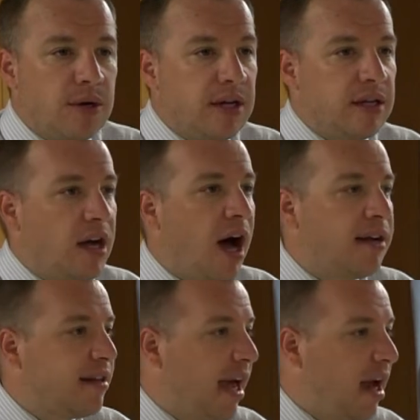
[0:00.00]
and
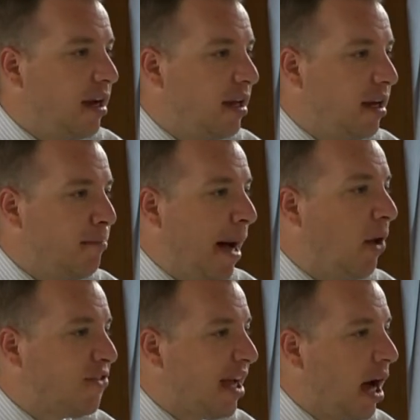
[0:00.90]
cotton candy and
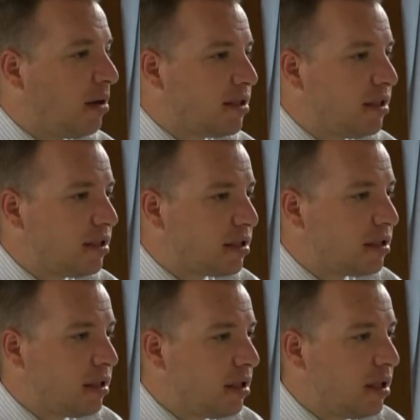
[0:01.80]
bouncy houses
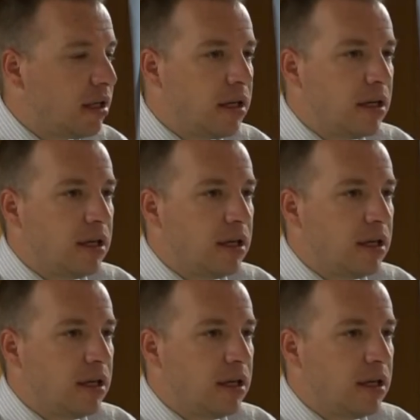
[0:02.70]
Yep,